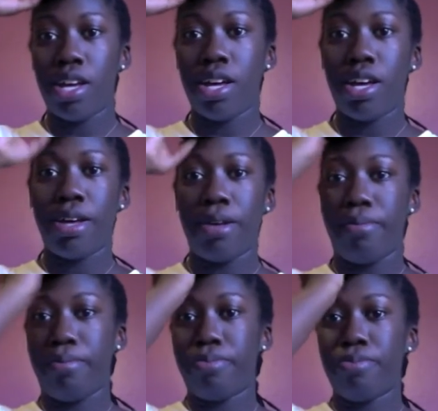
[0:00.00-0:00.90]

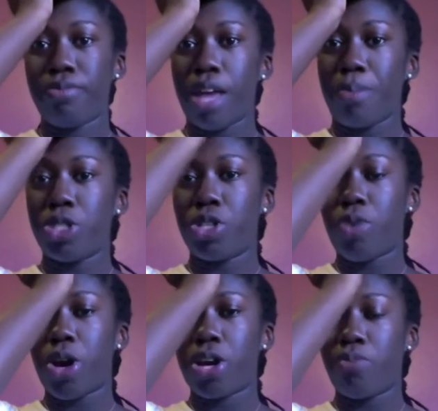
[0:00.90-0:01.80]
I'm still a
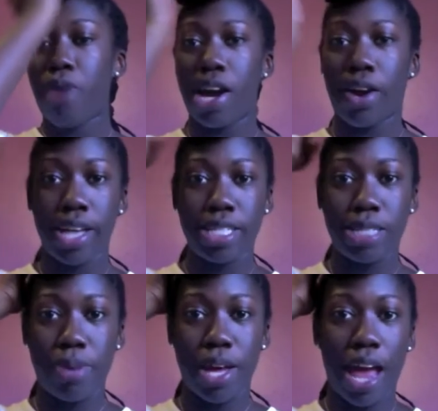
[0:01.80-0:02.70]
work in progress,
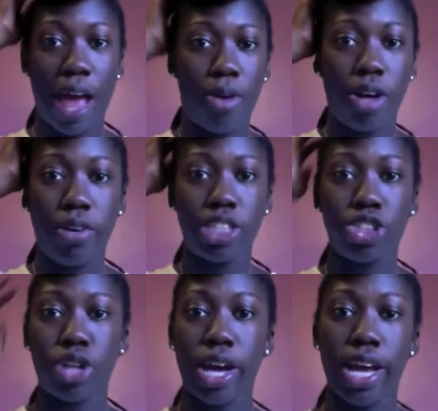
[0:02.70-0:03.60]
but I'm always
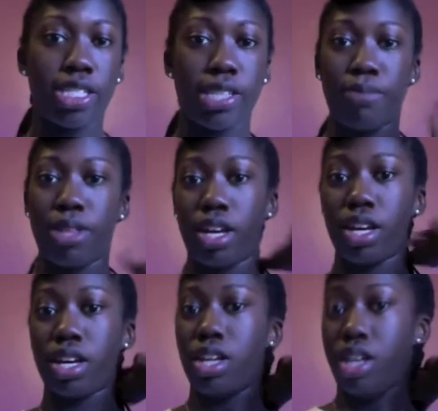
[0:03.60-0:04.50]
trying something